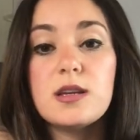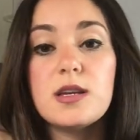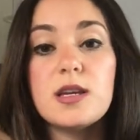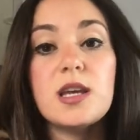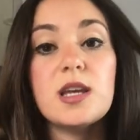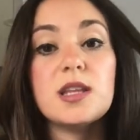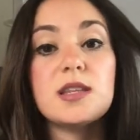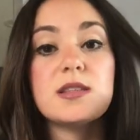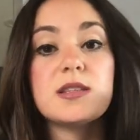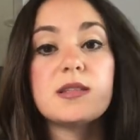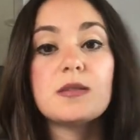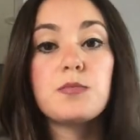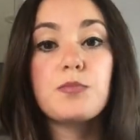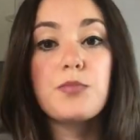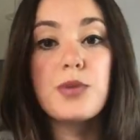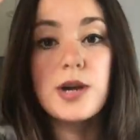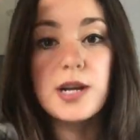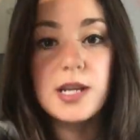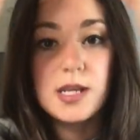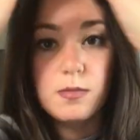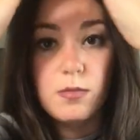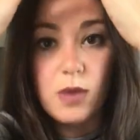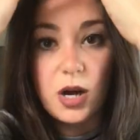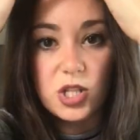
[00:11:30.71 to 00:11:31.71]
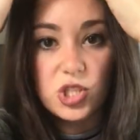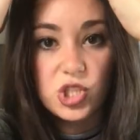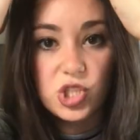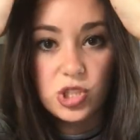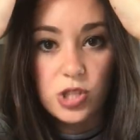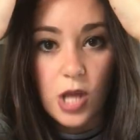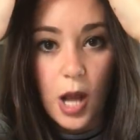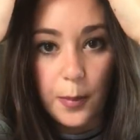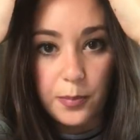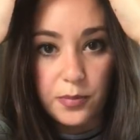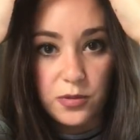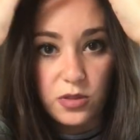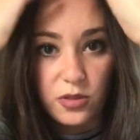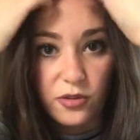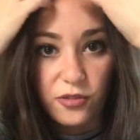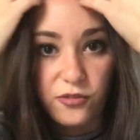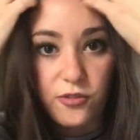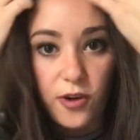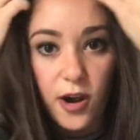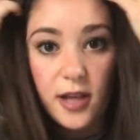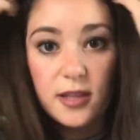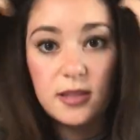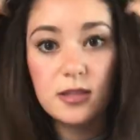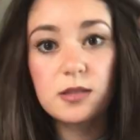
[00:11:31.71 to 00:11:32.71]
it's pretty much up to the
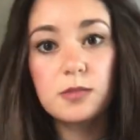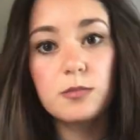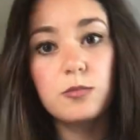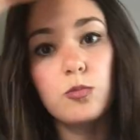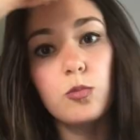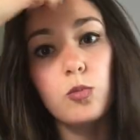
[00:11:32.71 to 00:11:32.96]
front